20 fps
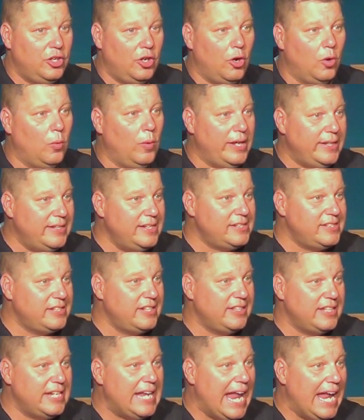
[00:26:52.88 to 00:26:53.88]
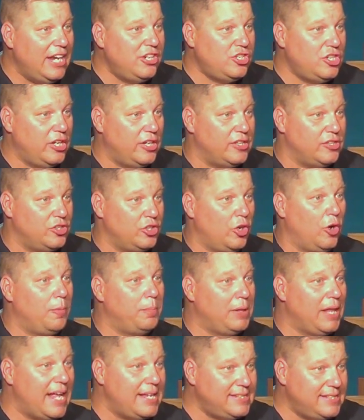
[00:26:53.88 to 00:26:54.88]
You're a witness to the nations.
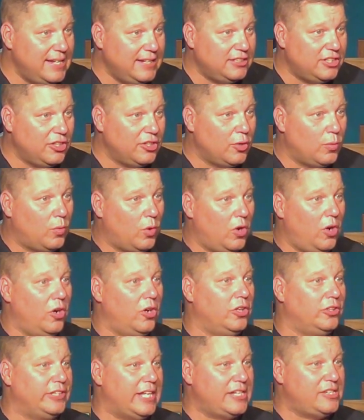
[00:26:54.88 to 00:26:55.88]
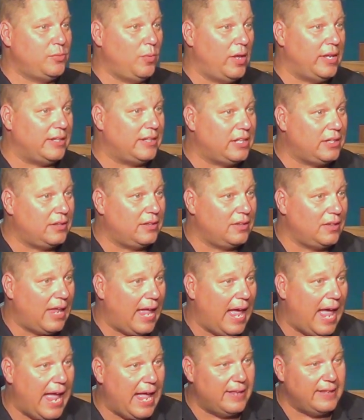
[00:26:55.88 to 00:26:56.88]
You're a blessing to the world. That's what
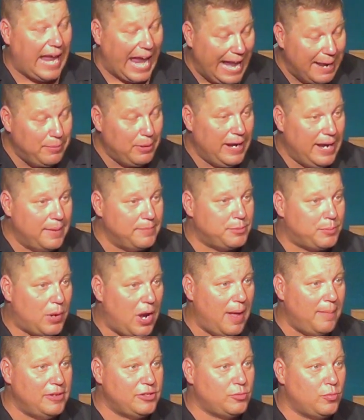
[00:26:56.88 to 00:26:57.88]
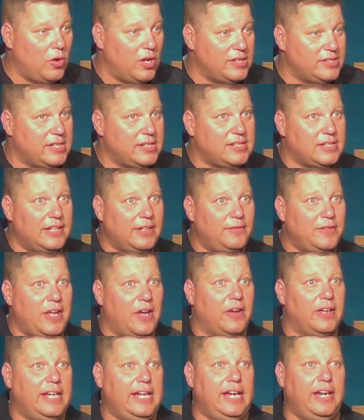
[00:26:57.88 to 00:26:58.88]
Abraham's promise was. It's
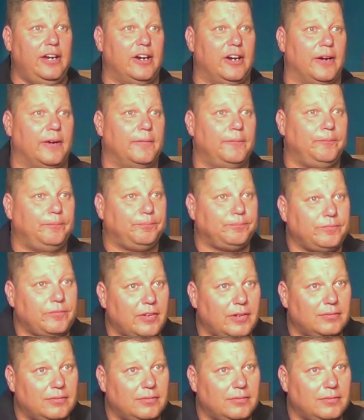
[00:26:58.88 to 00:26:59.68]
lived out here.